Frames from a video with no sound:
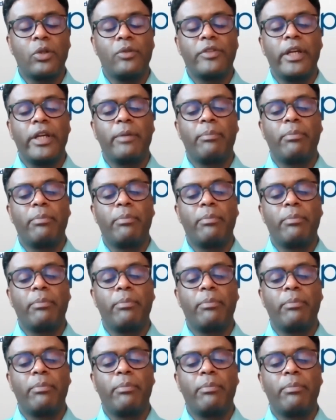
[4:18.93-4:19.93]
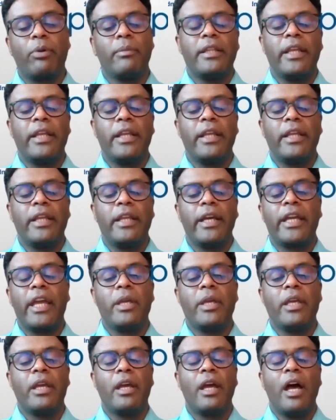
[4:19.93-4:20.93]
the software program,
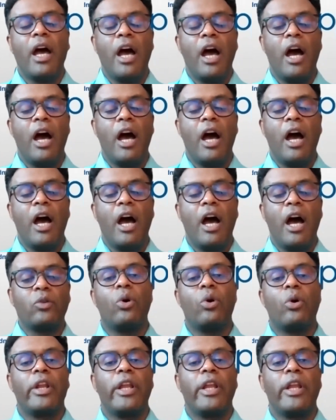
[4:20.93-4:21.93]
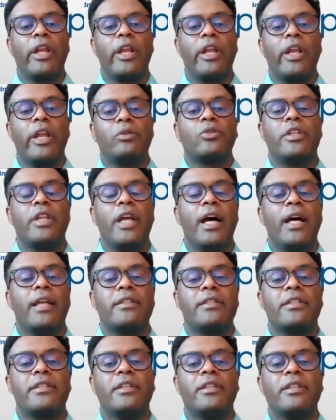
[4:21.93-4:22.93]
they gave me how to connect
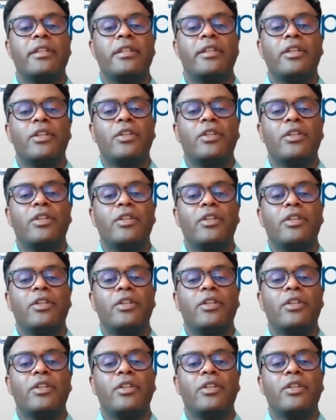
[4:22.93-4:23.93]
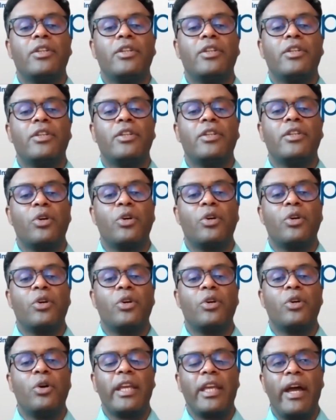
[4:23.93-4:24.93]
those dots. So
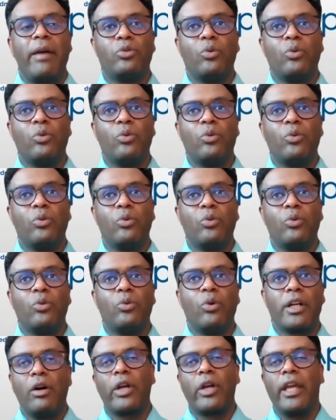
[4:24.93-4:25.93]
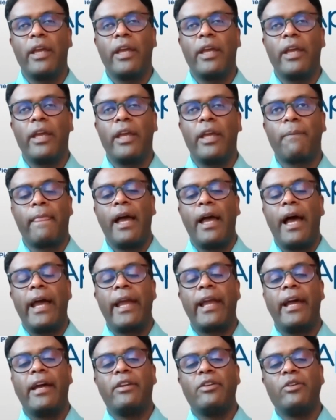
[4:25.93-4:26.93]
if I'm able to work,
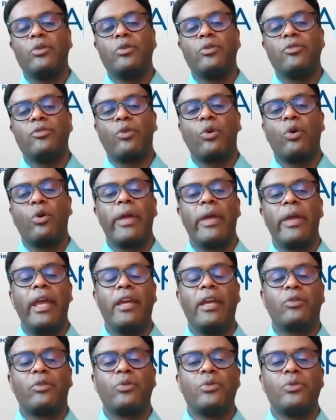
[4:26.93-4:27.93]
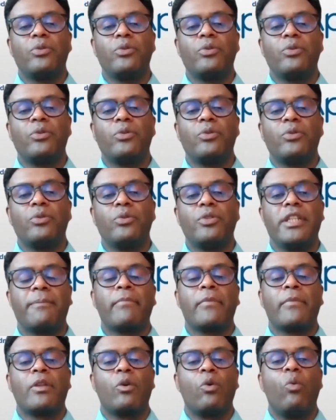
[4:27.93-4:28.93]
okay, I can do from A to
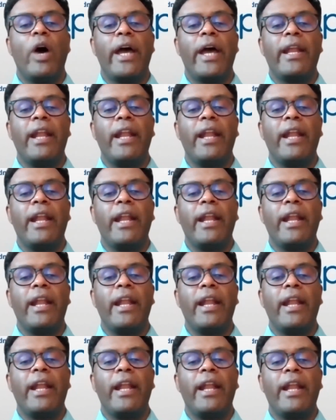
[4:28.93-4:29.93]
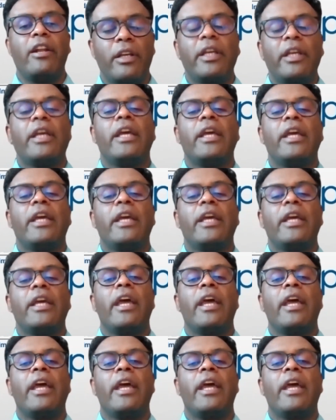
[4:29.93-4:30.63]
Z while I learn.